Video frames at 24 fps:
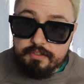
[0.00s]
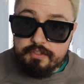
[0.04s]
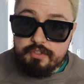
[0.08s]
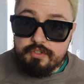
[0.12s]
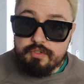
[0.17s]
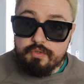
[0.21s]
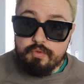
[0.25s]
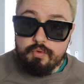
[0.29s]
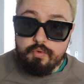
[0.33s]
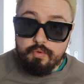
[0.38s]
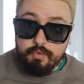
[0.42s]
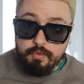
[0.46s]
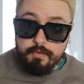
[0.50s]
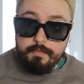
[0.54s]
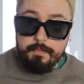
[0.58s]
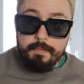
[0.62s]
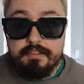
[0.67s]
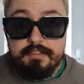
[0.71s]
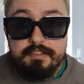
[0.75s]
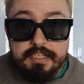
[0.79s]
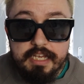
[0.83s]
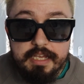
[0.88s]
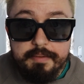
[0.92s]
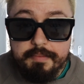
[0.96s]
so
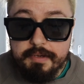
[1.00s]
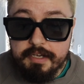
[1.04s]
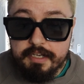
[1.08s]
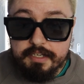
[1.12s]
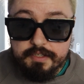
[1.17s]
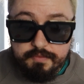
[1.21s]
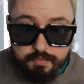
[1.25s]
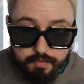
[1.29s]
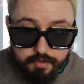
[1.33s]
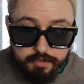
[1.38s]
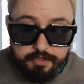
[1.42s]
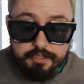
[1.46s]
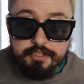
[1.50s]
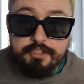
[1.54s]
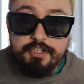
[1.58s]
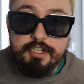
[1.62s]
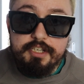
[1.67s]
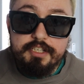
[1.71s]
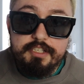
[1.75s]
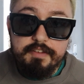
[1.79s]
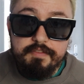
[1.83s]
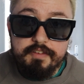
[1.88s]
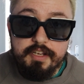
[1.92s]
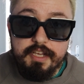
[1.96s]
same as what the
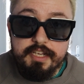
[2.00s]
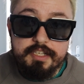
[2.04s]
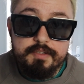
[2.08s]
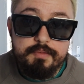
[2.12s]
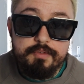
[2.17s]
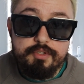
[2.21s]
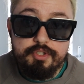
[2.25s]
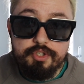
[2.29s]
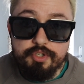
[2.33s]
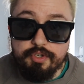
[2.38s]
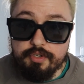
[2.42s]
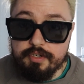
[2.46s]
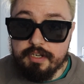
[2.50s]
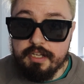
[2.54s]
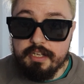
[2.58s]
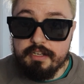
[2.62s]
G7X was shooting